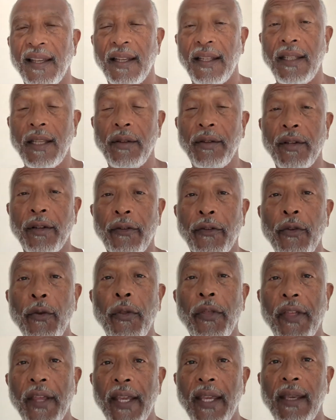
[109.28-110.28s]
Now, there are a few
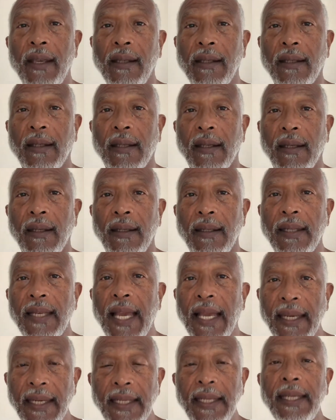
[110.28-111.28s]
things
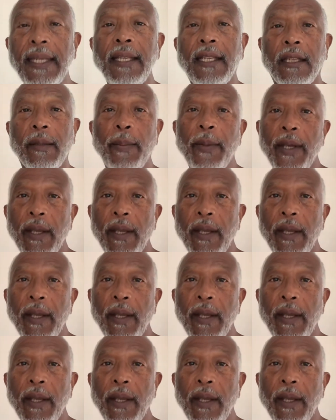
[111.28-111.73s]
that need to be